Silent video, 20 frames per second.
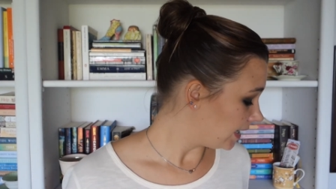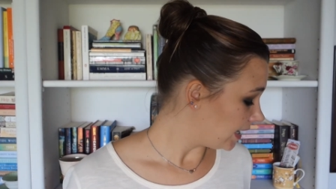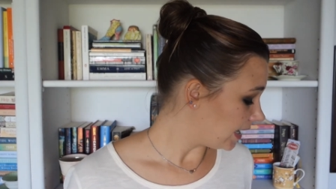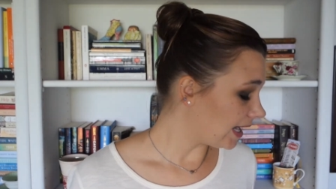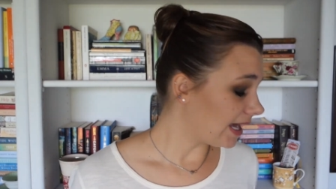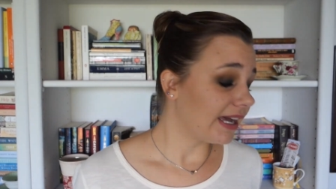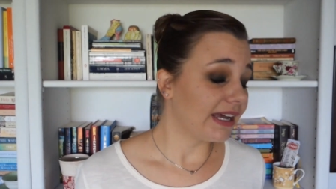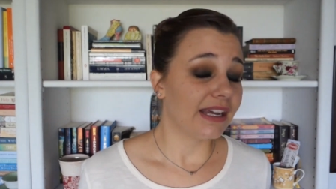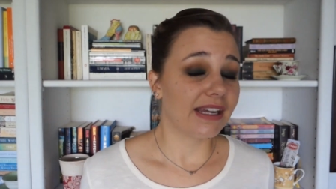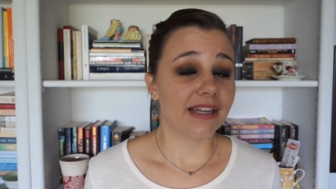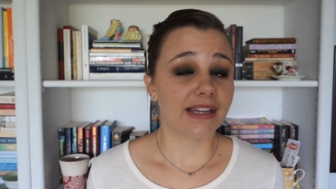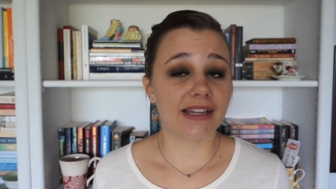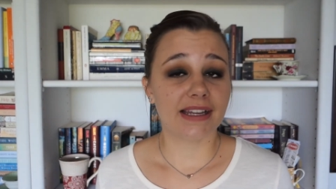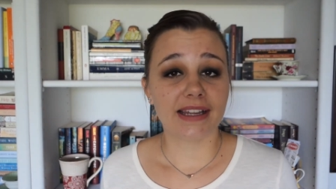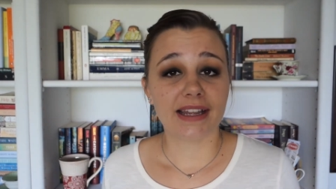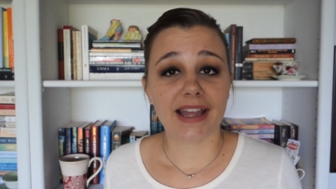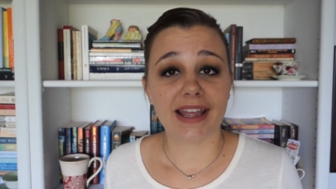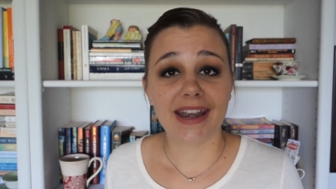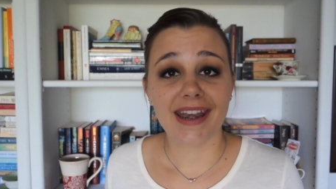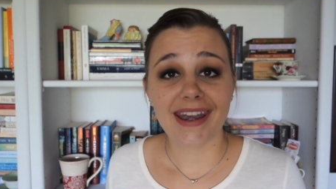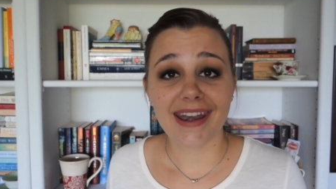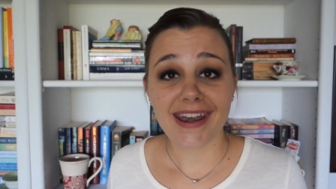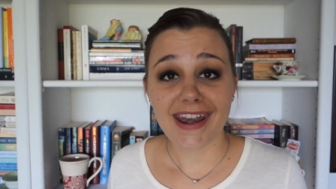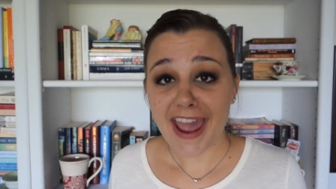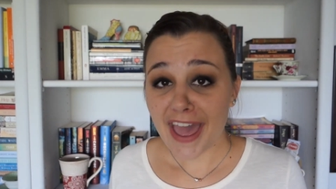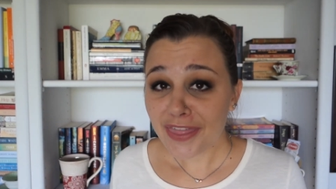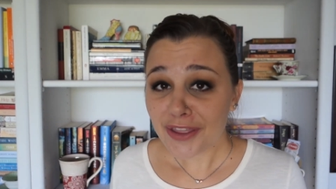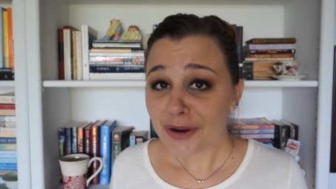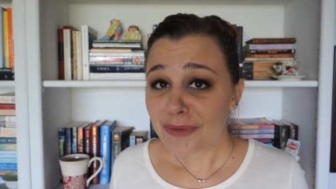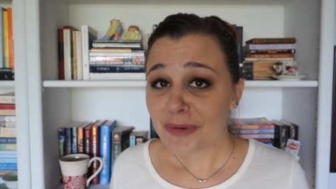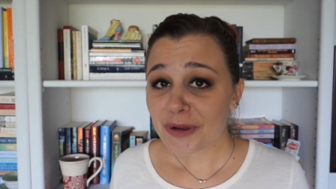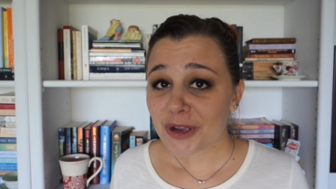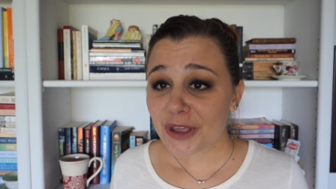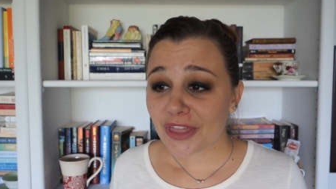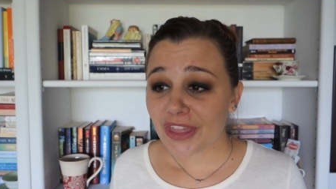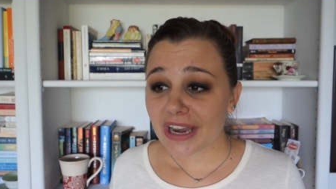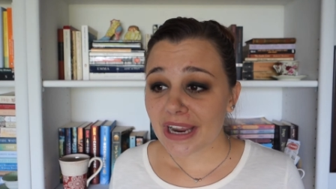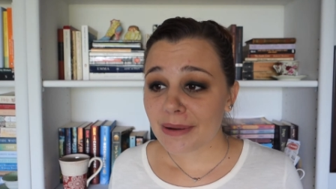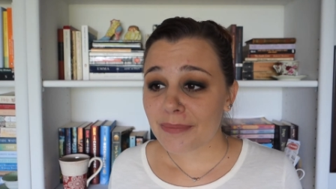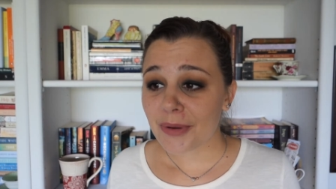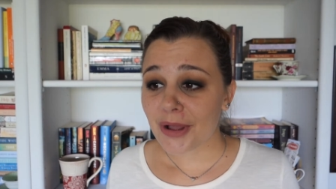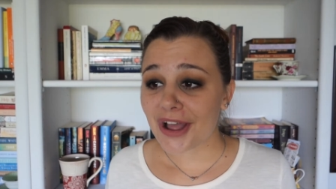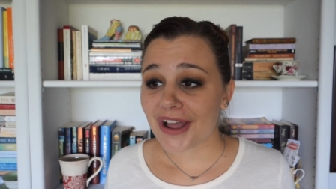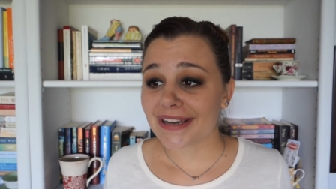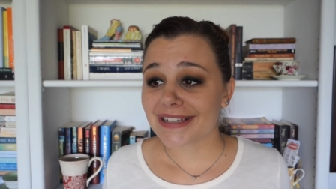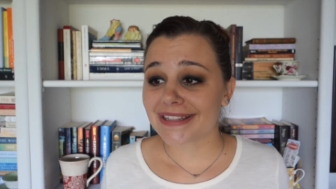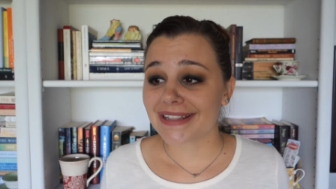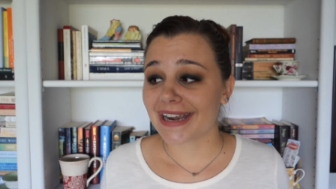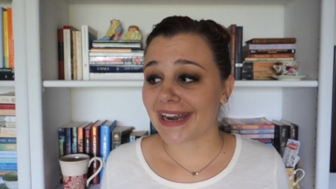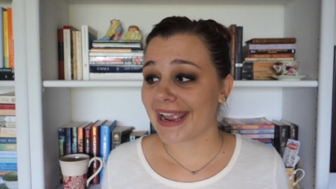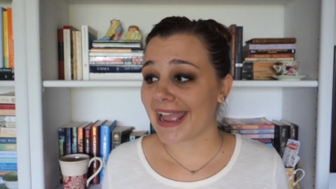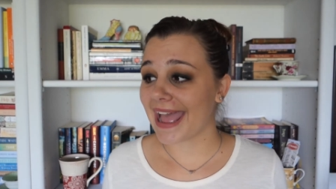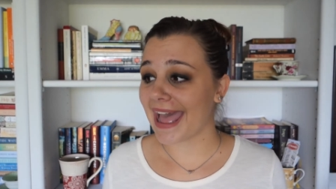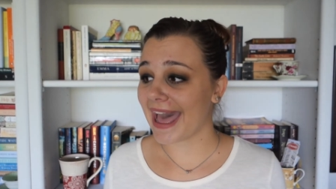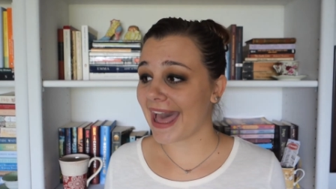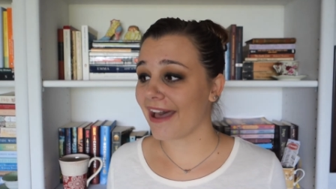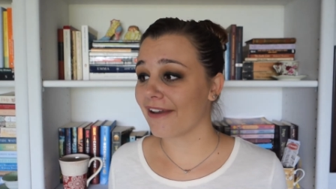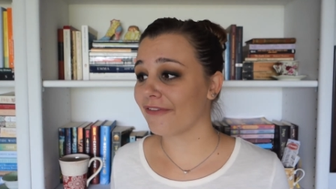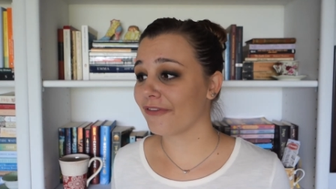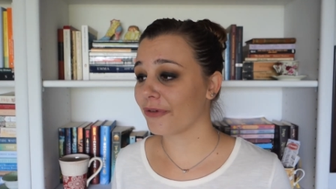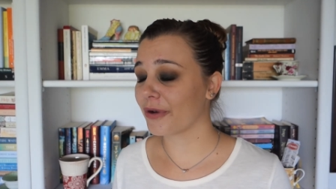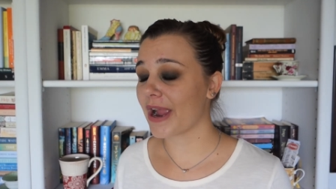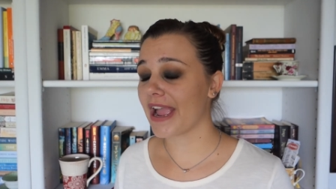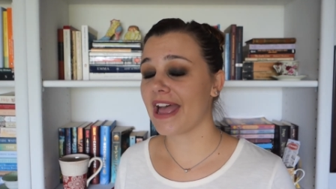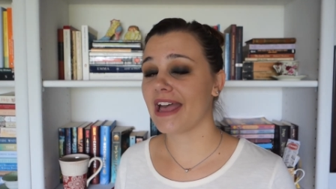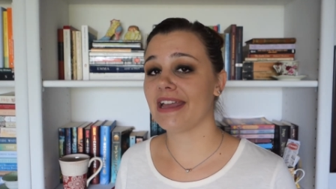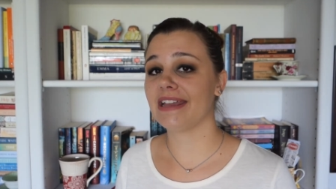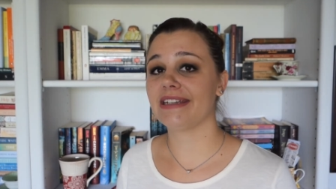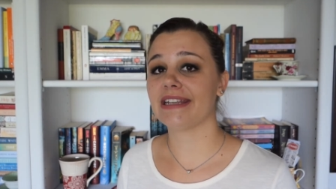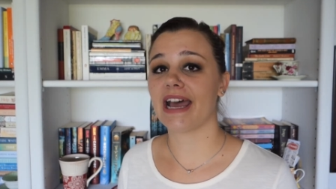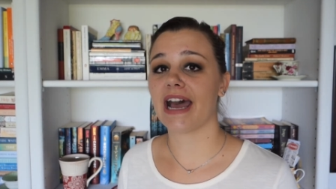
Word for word: Uh, another book that I bought that I have read,